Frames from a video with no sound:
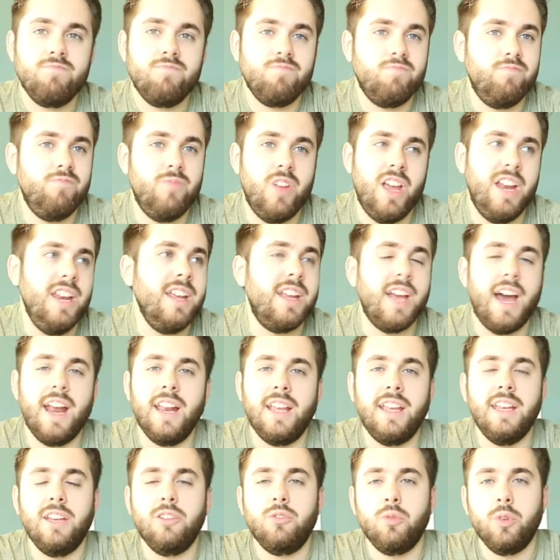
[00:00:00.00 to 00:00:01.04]
any kind
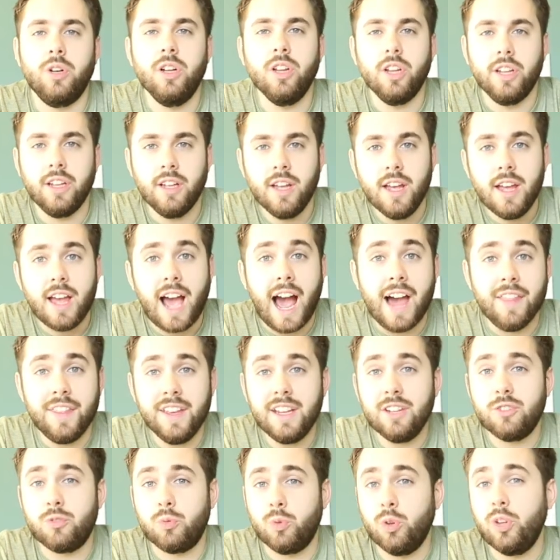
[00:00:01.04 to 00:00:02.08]
of gigs really, I
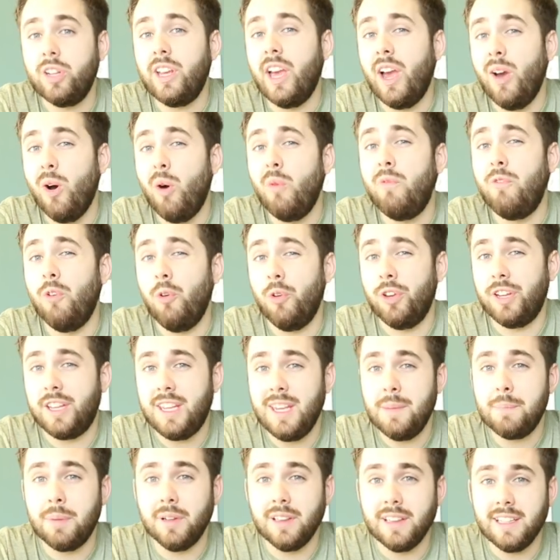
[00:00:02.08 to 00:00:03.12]
think it's really helpful to
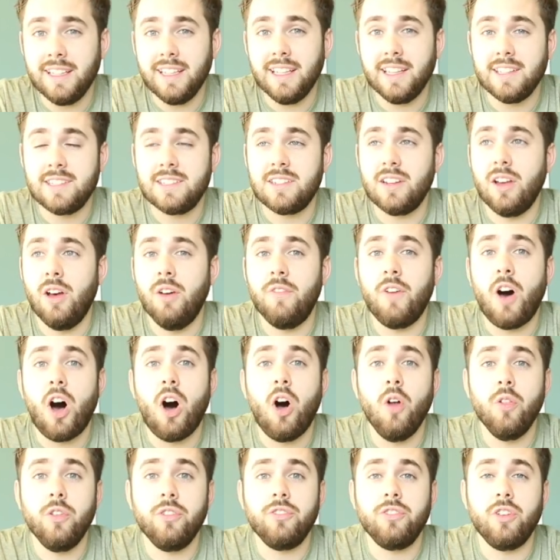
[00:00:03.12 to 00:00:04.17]
keep a list of
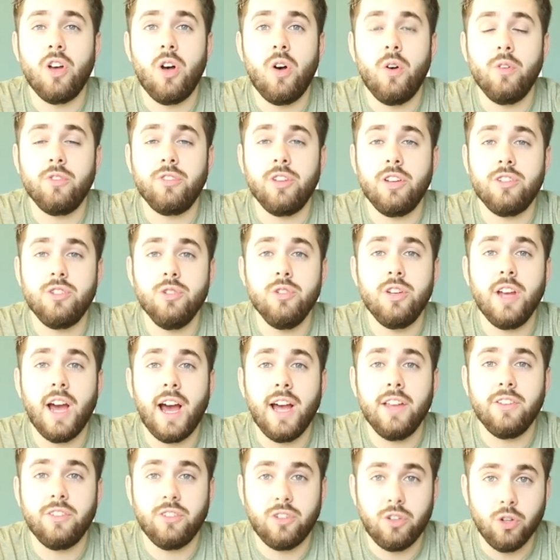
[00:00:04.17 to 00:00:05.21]
all the songs that you
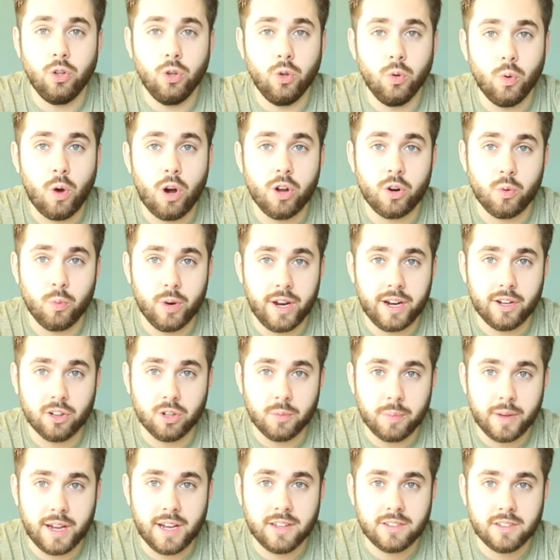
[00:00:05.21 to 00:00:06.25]
guys do on a regular
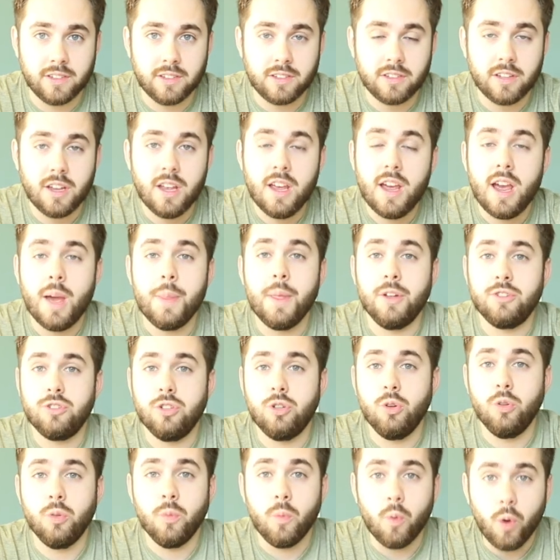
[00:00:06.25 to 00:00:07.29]
basis and that you
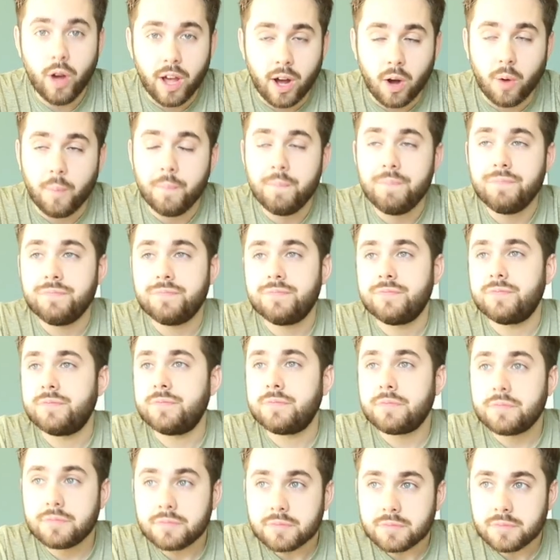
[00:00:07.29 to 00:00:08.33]
do them well.
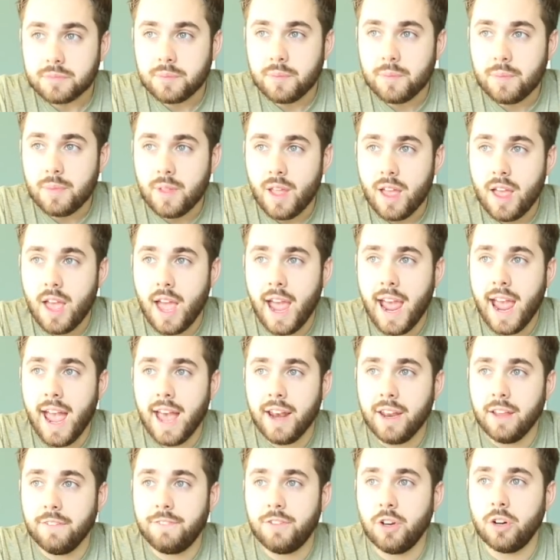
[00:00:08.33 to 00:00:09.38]

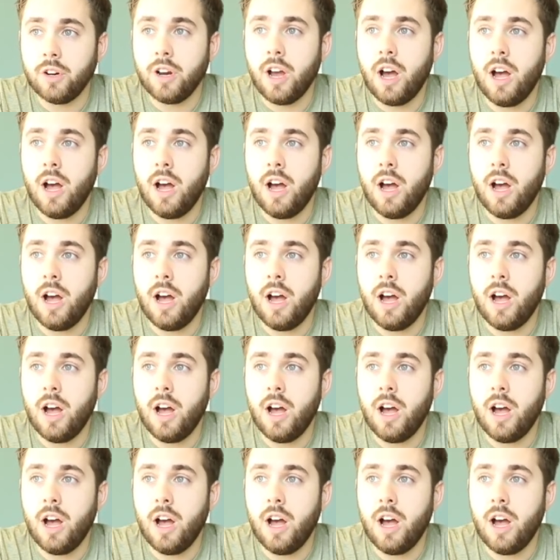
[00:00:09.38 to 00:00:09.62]
And if you don't